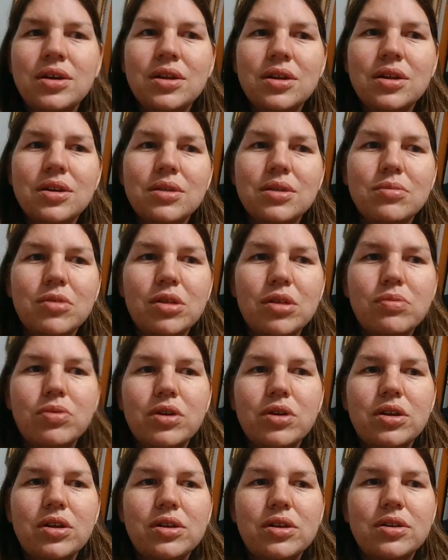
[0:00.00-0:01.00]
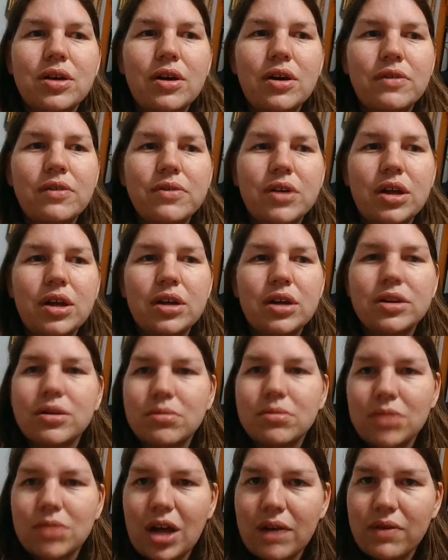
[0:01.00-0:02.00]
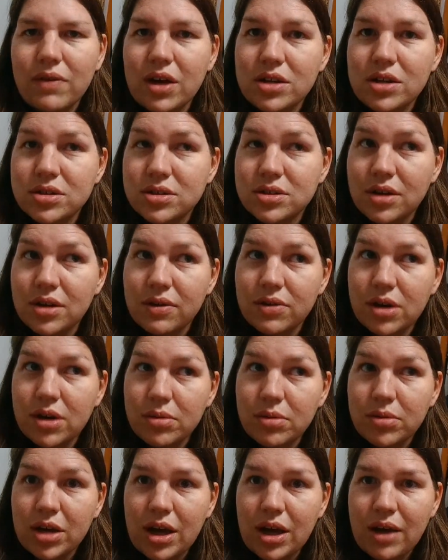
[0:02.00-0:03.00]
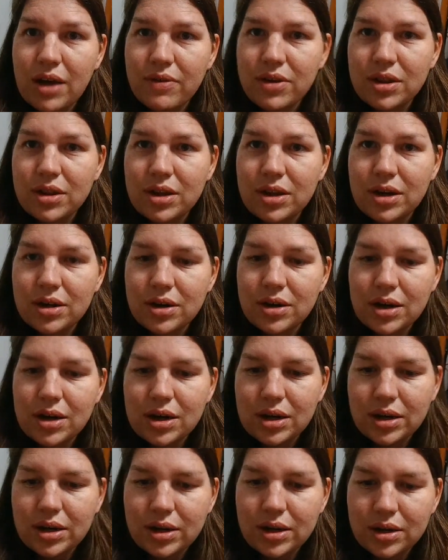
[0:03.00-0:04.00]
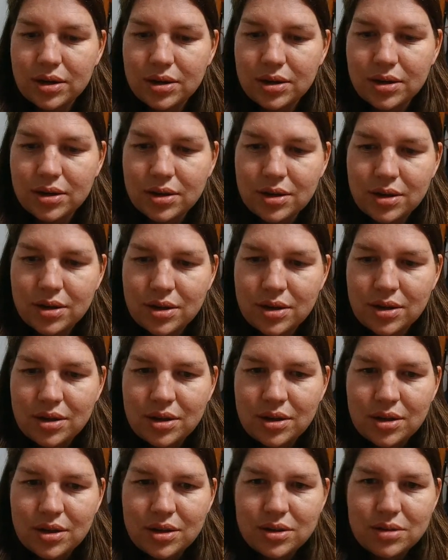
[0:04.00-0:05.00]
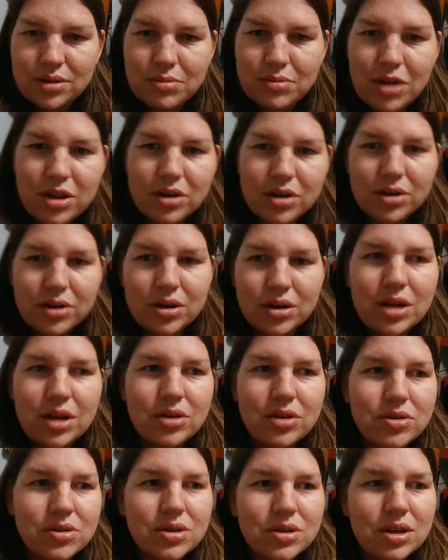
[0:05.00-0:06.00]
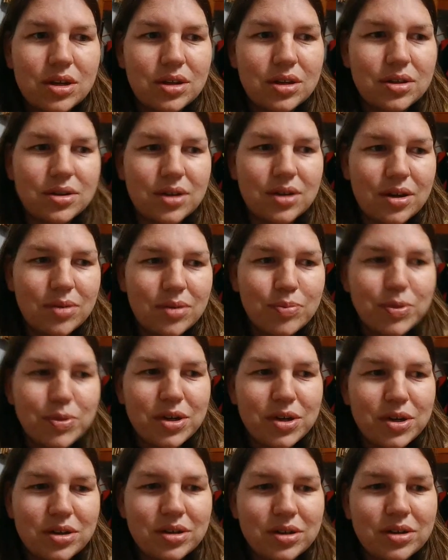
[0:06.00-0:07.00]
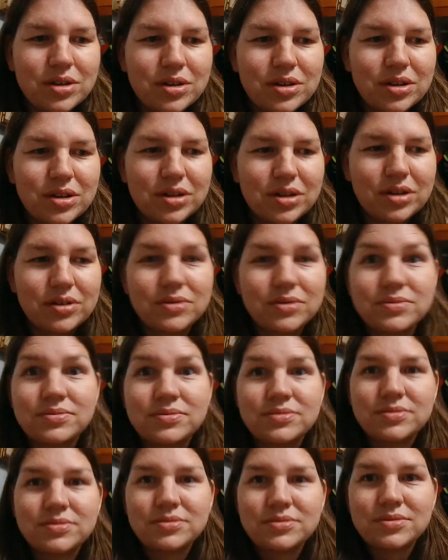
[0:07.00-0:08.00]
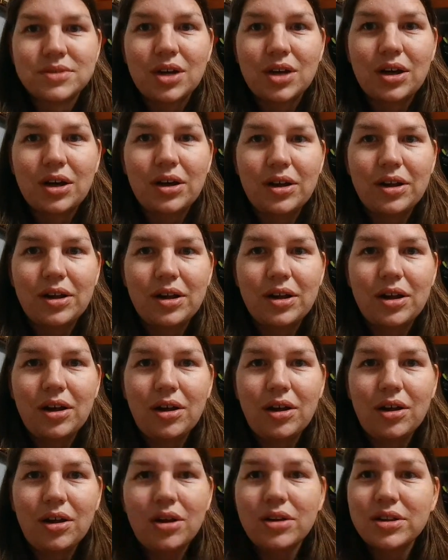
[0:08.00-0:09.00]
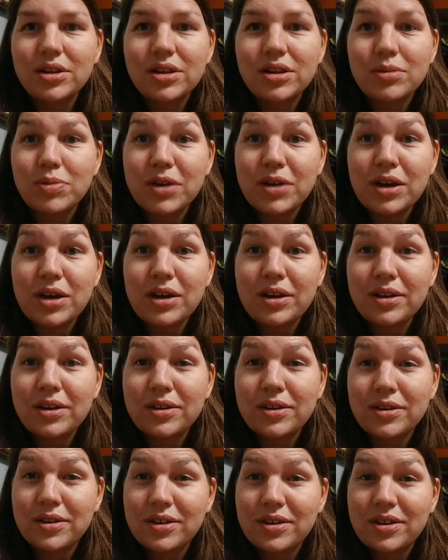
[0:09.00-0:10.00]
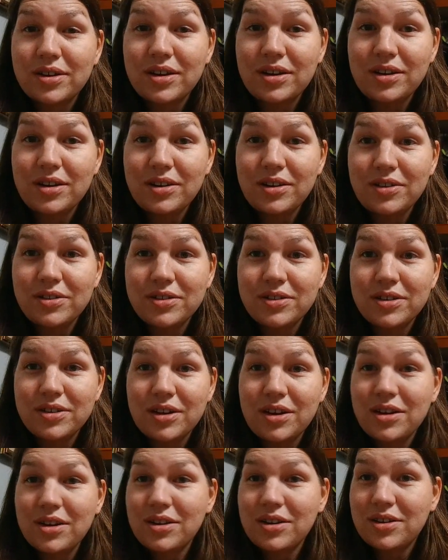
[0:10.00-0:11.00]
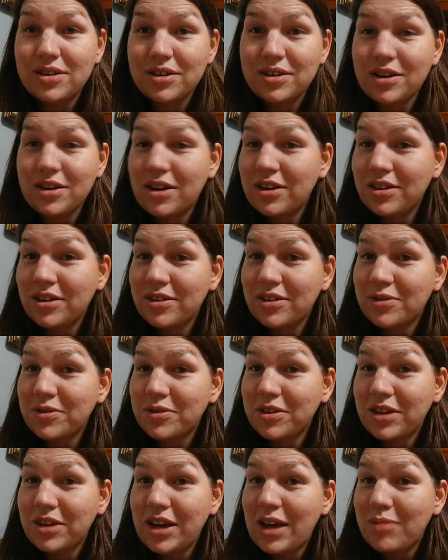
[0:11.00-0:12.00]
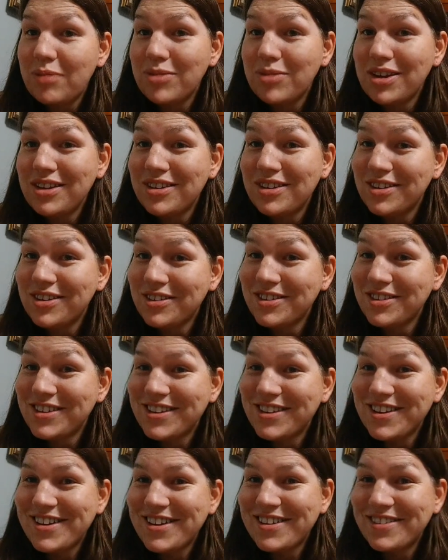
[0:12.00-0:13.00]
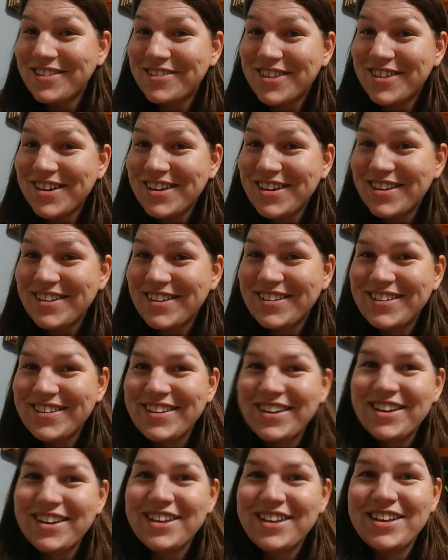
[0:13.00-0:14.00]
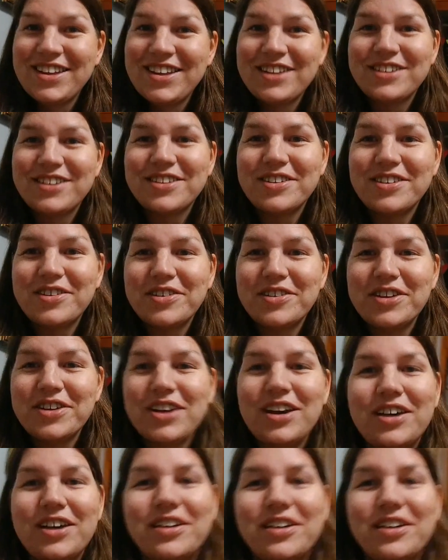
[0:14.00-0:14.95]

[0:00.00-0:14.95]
Some really pretty stuff and some live edge stuff that I'm going to have in there and some other interesting stuff. But, all in the plans until it's done. It's not really happening until it's done, right? So, yeah.